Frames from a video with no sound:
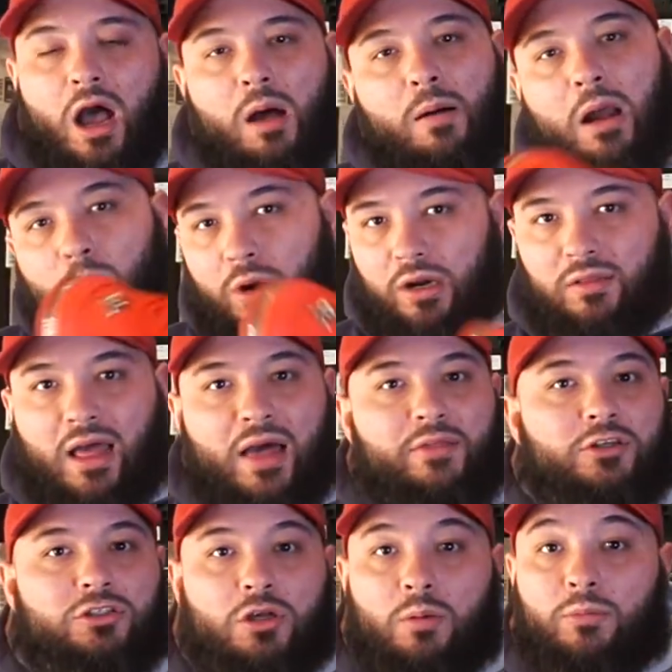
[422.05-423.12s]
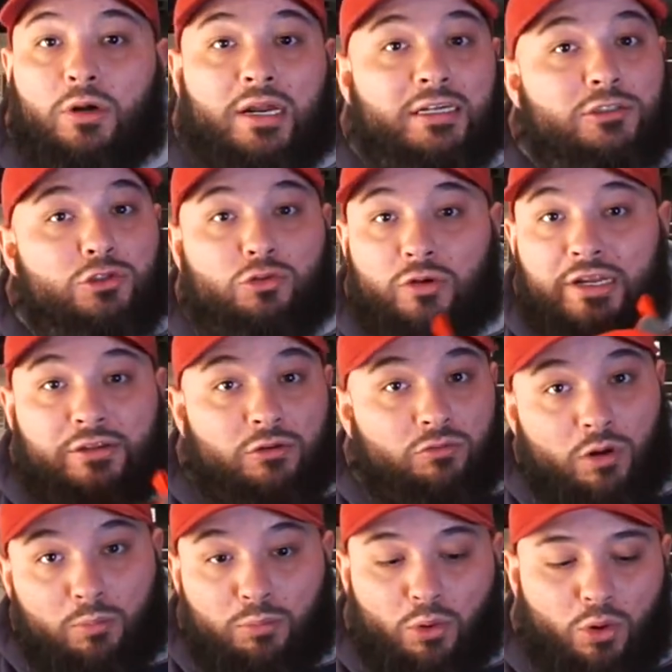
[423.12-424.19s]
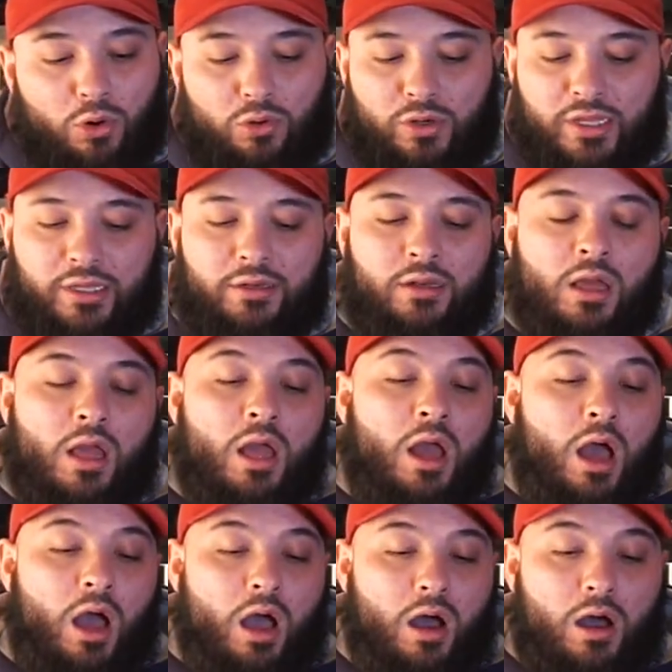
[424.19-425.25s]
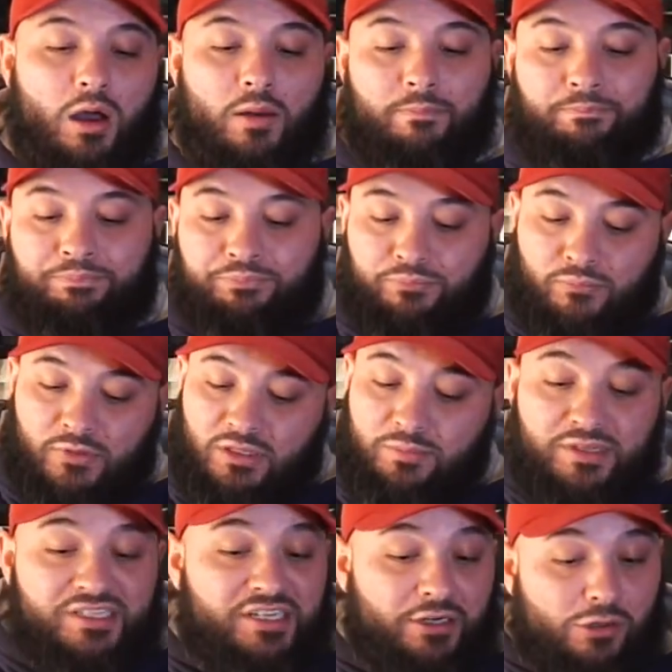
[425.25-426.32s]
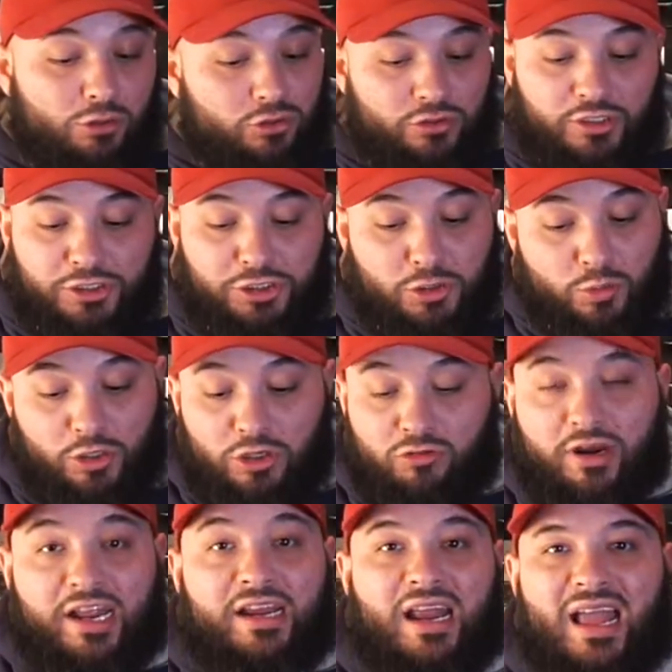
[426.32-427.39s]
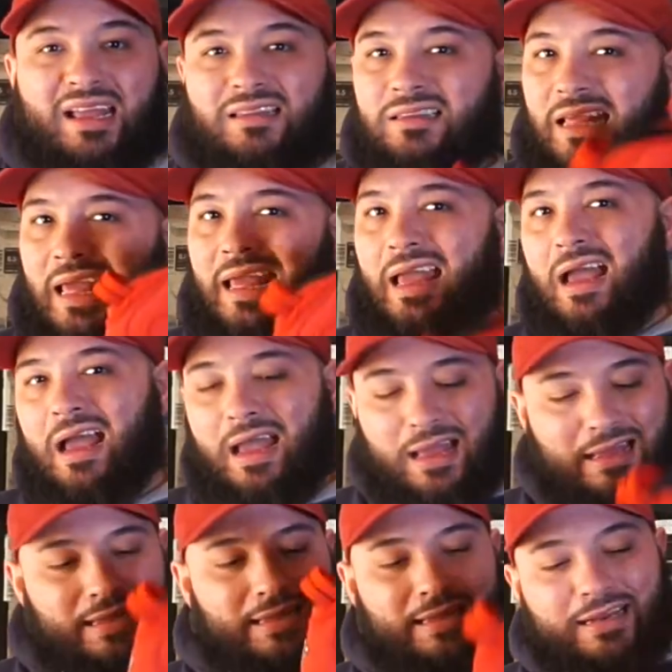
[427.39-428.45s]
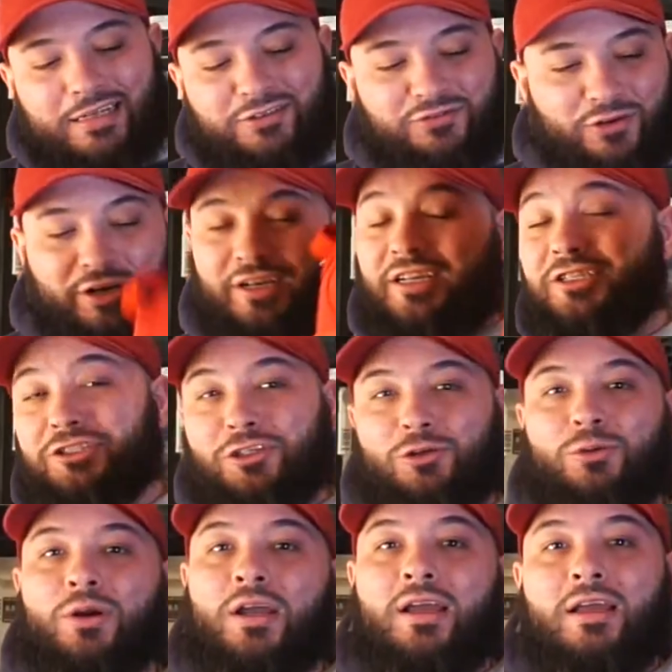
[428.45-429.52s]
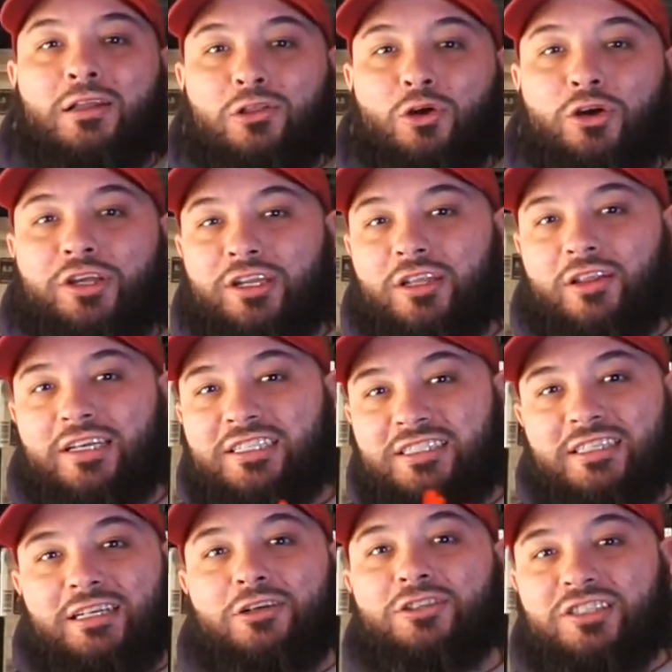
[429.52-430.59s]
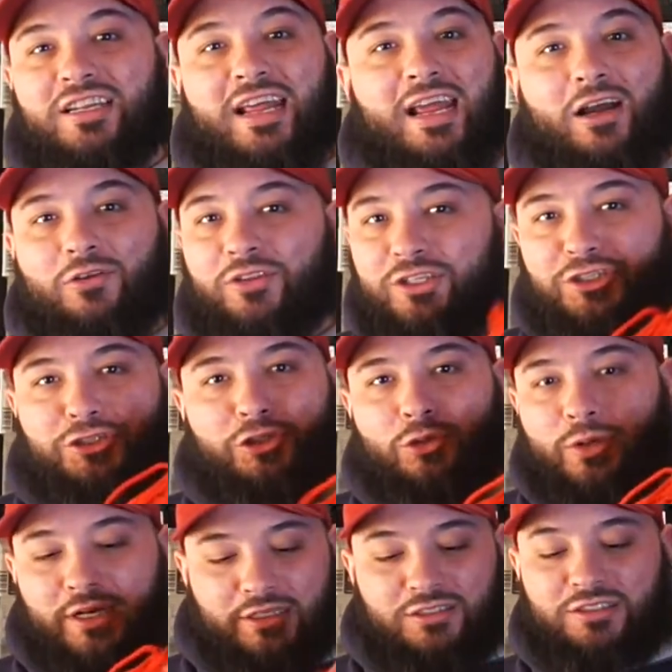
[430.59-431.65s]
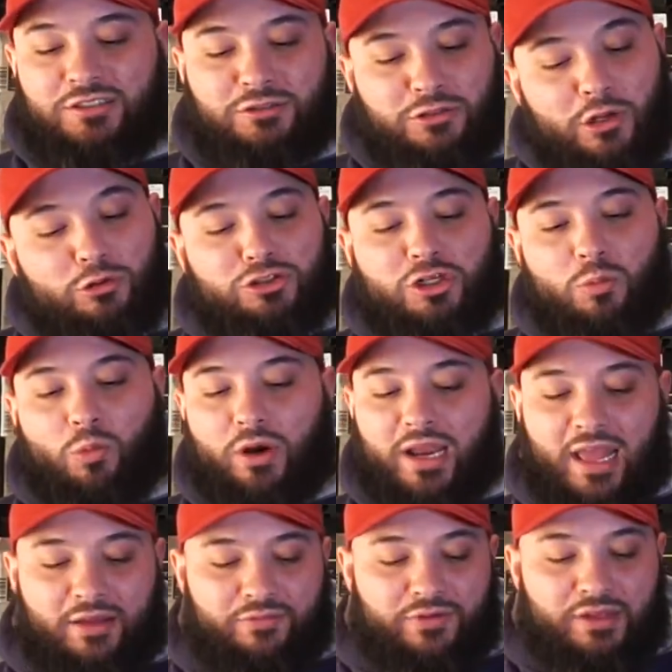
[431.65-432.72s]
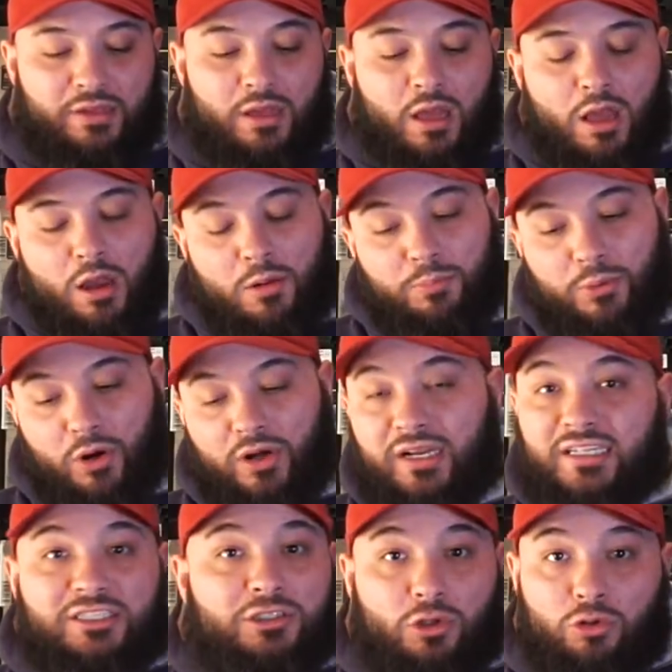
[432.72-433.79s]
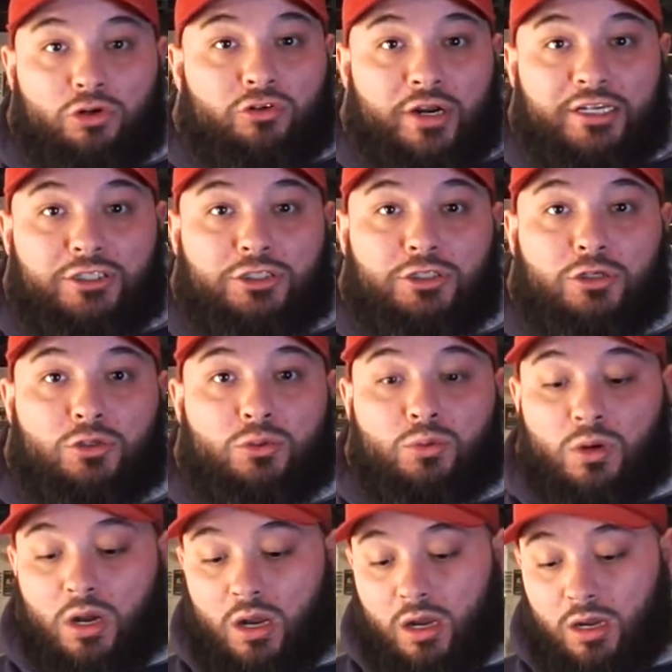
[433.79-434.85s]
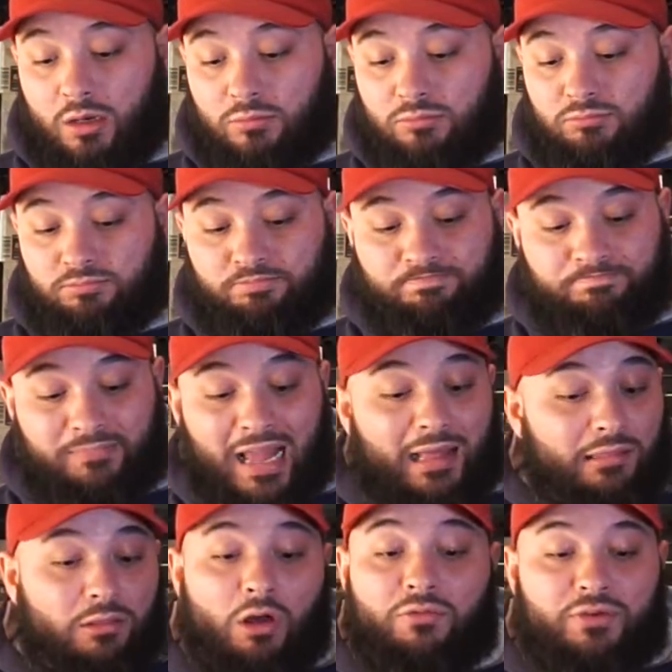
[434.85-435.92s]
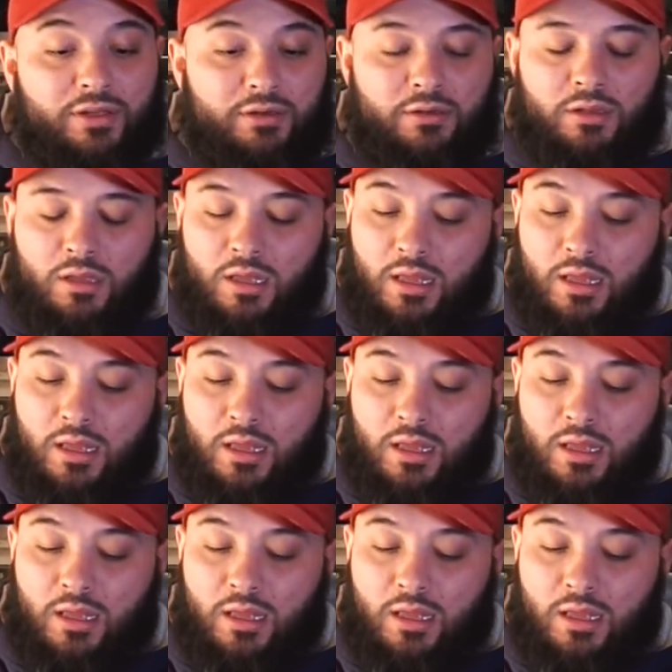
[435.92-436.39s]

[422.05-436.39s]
Um, I wear it a lot in the summer. It's great to run ball in. Um, the materials on this shoe are great. It is funny, to shoe, looking at like sneakers now, this shoe is, you know, somewhat heavy, but it's still a great shoe. Um, I love it.